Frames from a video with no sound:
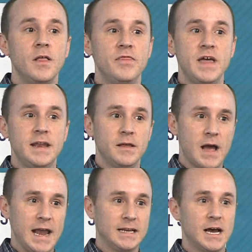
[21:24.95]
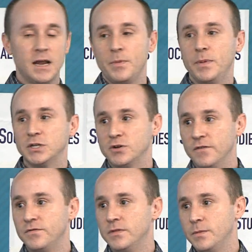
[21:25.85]
Then I had cut up a picture
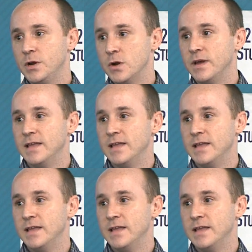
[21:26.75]
of the pyramid.